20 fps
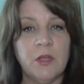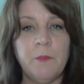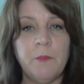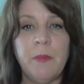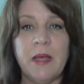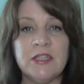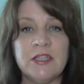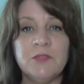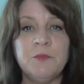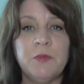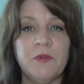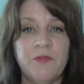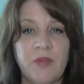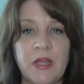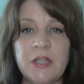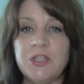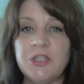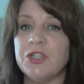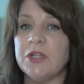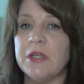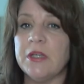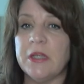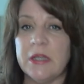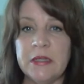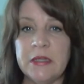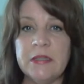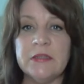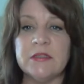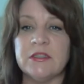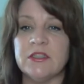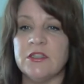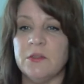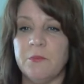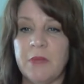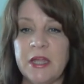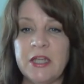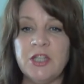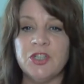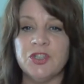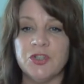the best prevention is to
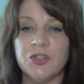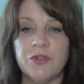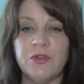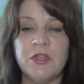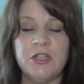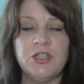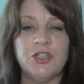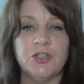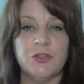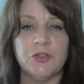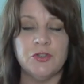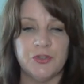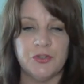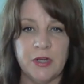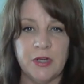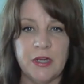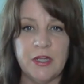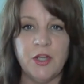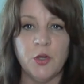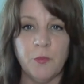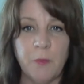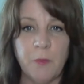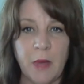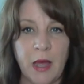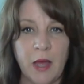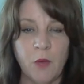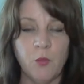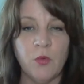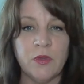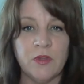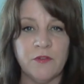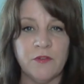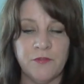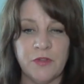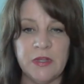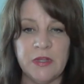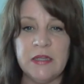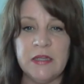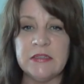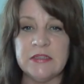make sure that you're treating your pet with a
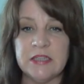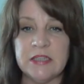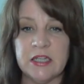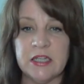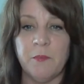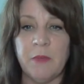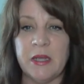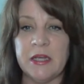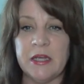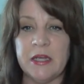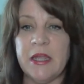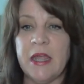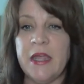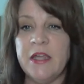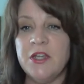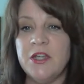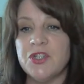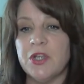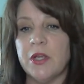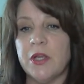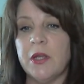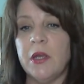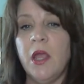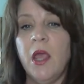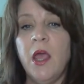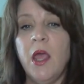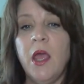flea and tick medication.